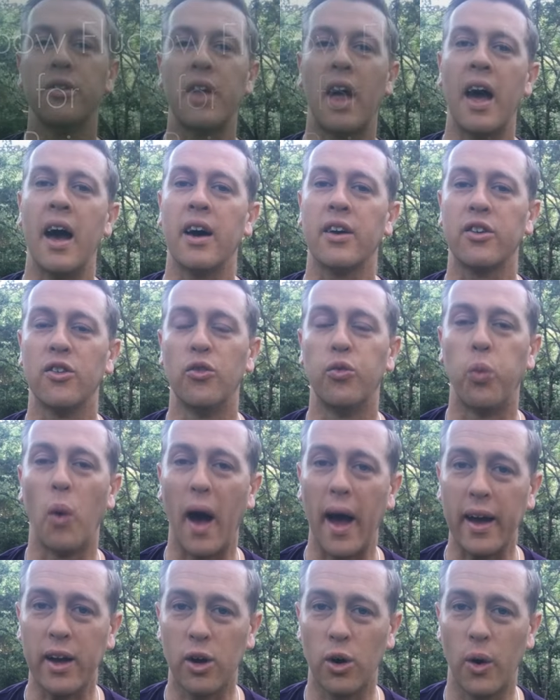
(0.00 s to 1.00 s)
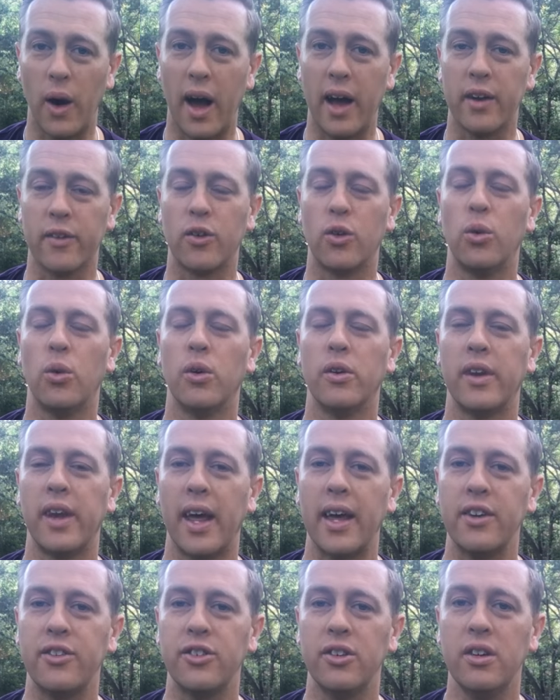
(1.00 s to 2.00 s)
is out of whack or out of
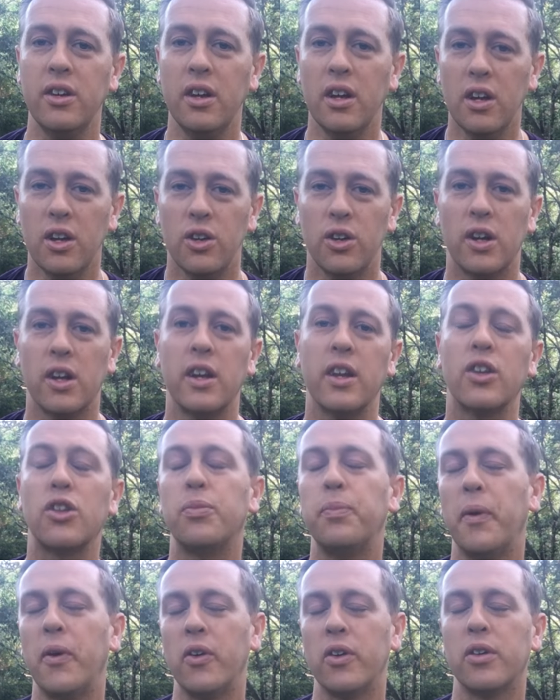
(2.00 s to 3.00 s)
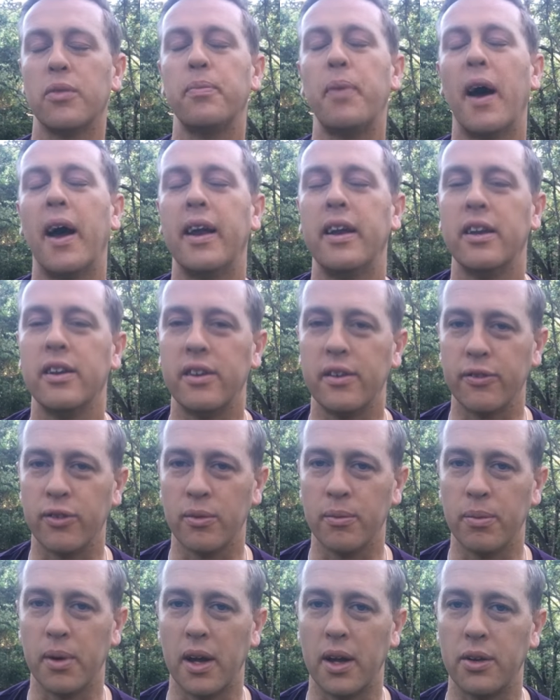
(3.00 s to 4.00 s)
coordination, you can experience pain in
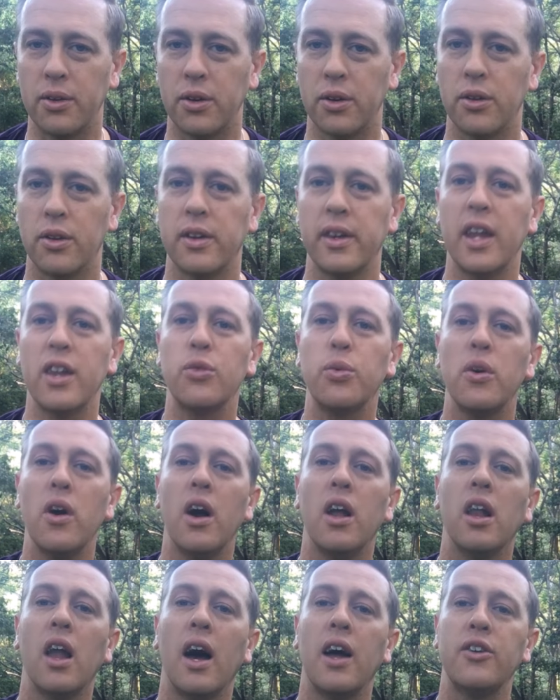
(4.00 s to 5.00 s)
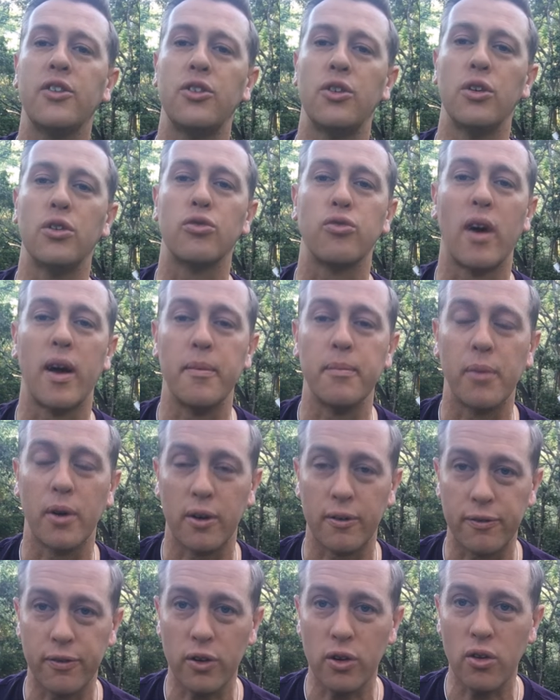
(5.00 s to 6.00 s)
different places, and that's where I like to use
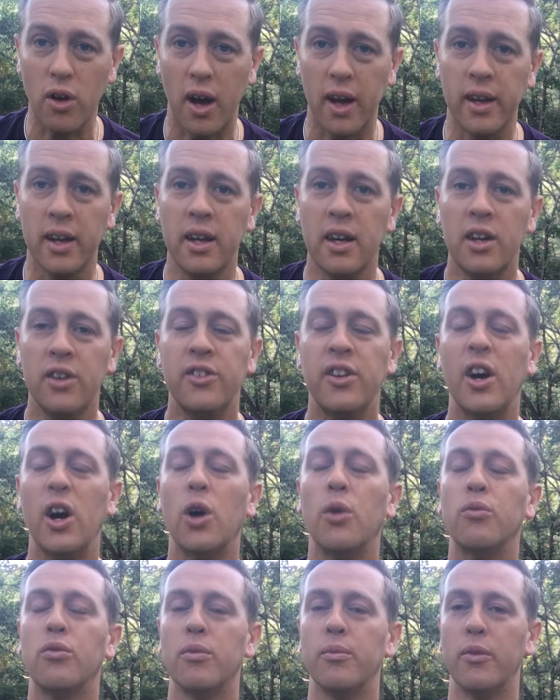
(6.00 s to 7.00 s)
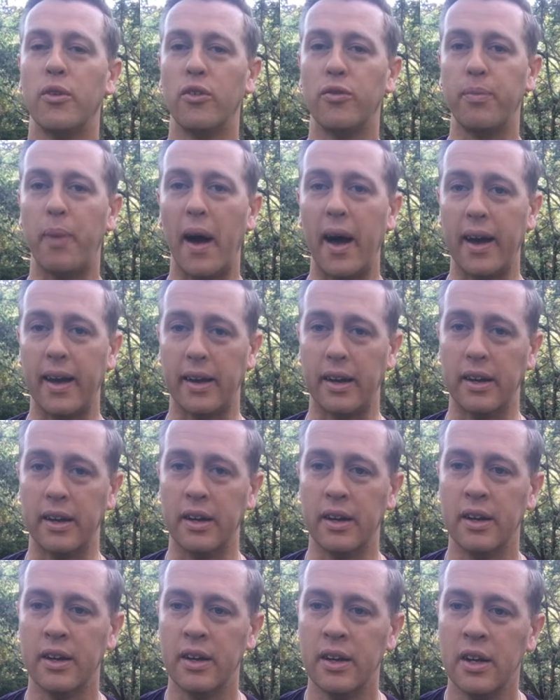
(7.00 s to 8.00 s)
Rainbow Fluorite to help remove pain.
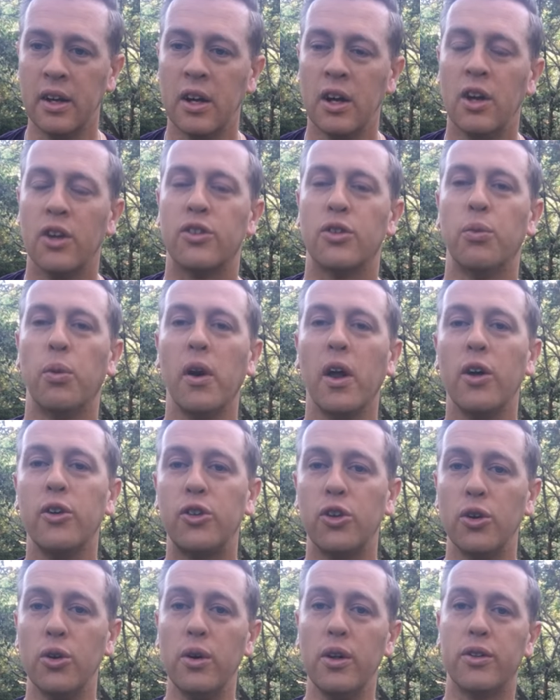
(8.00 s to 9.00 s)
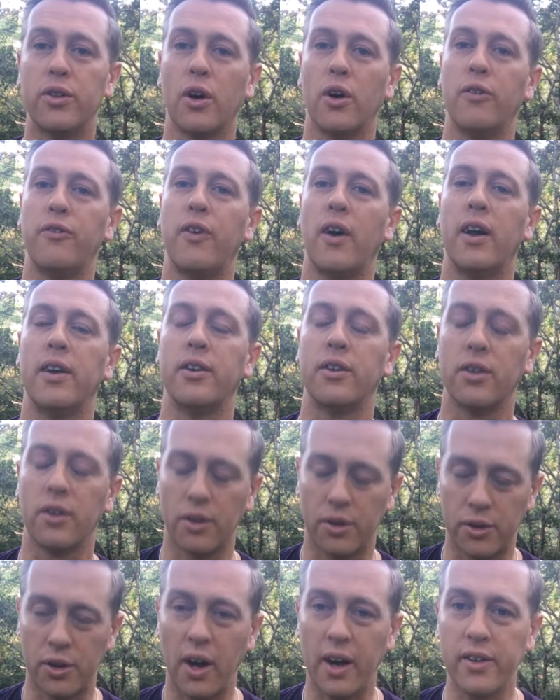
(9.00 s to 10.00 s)
So what I'll do is I'll find
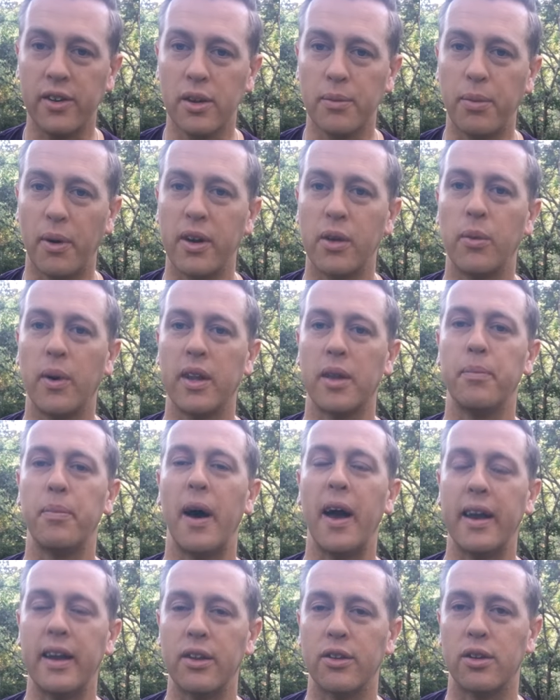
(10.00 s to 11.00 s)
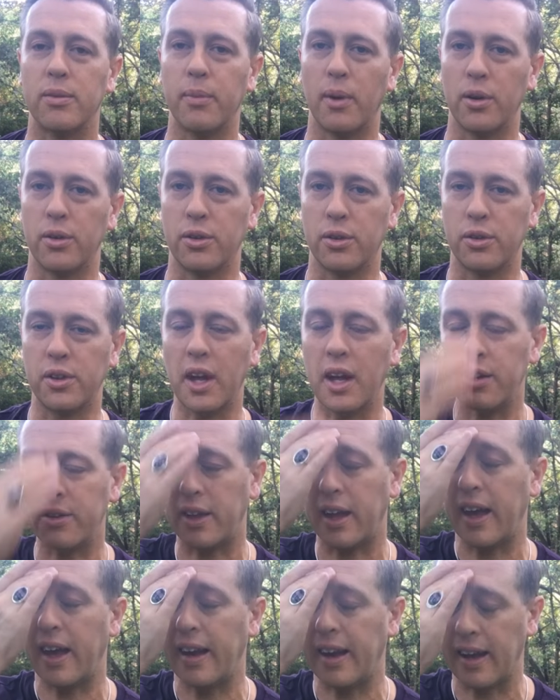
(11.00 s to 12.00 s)
the site of the body where the pain is the most. So say it's
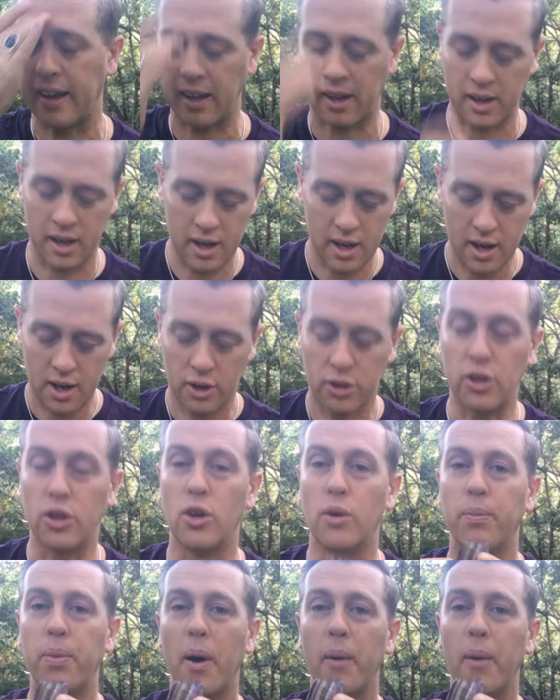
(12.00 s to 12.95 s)
a headache, so you'll